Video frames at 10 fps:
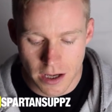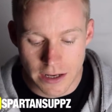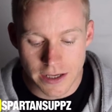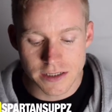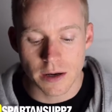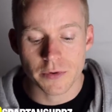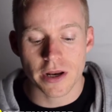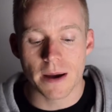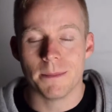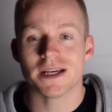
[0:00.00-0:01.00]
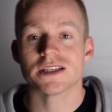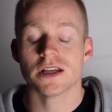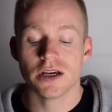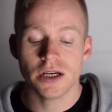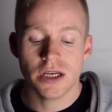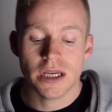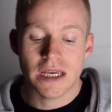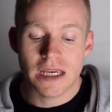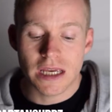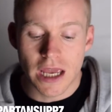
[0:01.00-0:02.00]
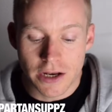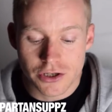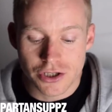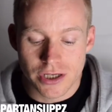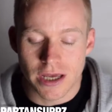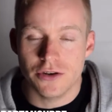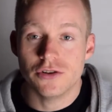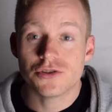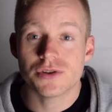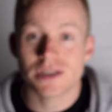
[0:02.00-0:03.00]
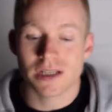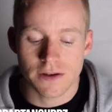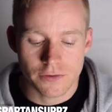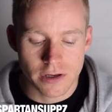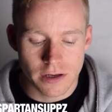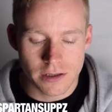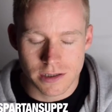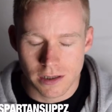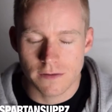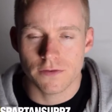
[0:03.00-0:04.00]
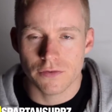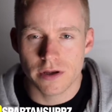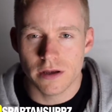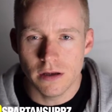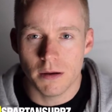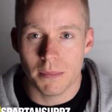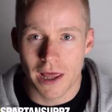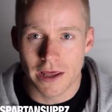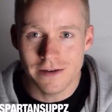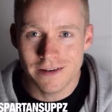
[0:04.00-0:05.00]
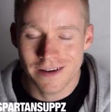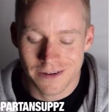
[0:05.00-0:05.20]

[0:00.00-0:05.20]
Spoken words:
And next up, we've got our muscular energy and nutrient delivery blend.